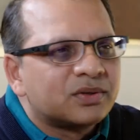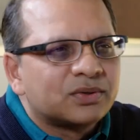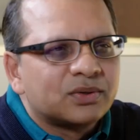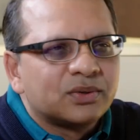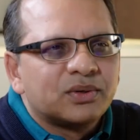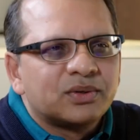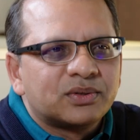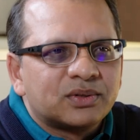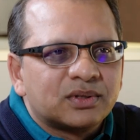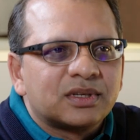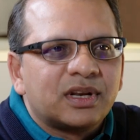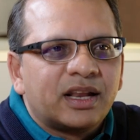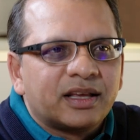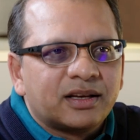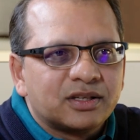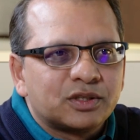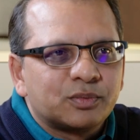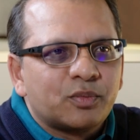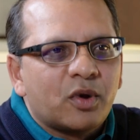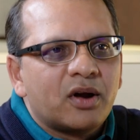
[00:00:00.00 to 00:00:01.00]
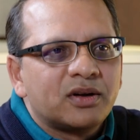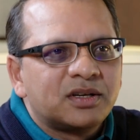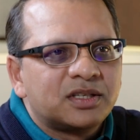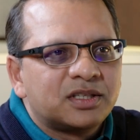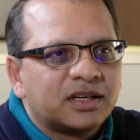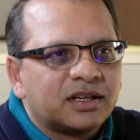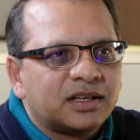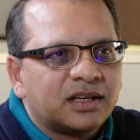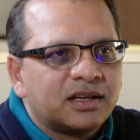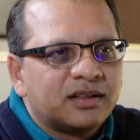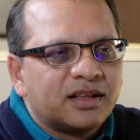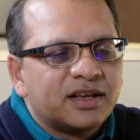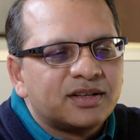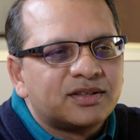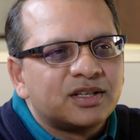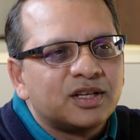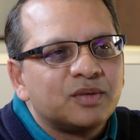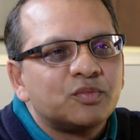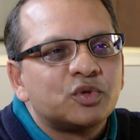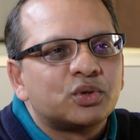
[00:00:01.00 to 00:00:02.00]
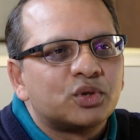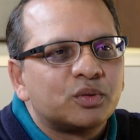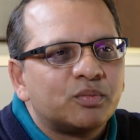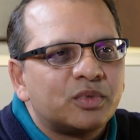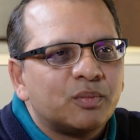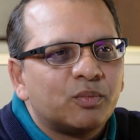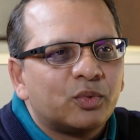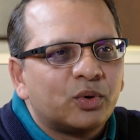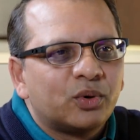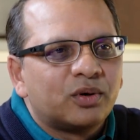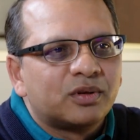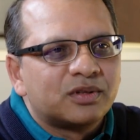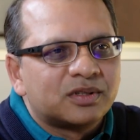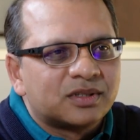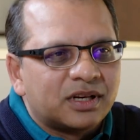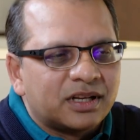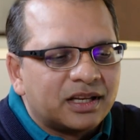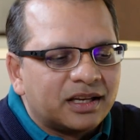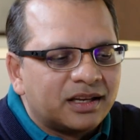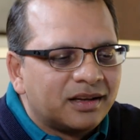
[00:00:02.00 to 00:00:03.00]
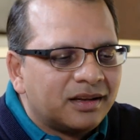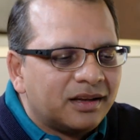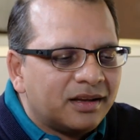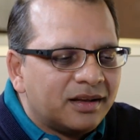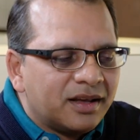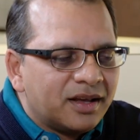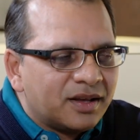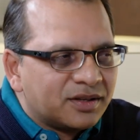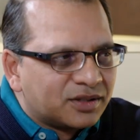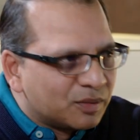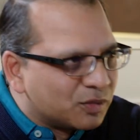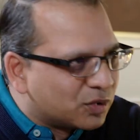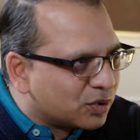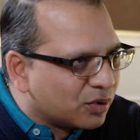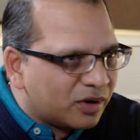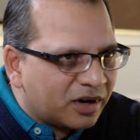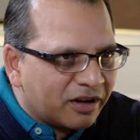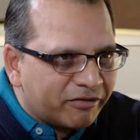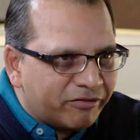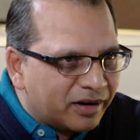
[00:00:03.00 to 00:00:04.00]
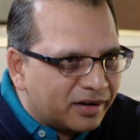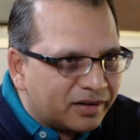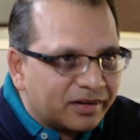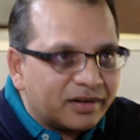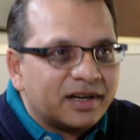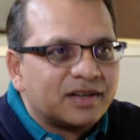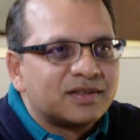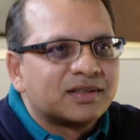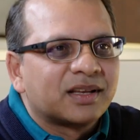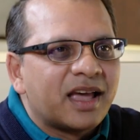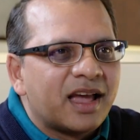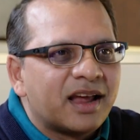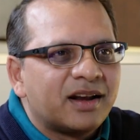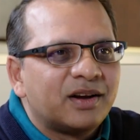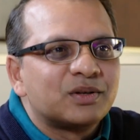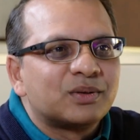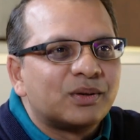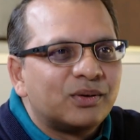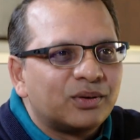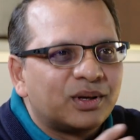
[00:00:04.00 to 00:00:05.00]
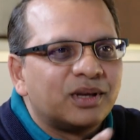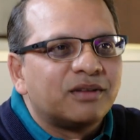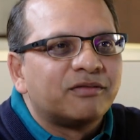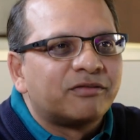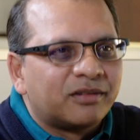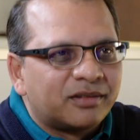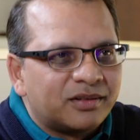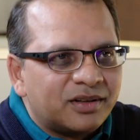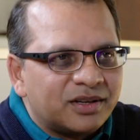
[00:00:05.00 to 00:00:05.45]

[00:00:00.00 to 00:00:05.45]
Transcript: or sources like a spot checking, there seems to be mostly some sort of internet scanners looking for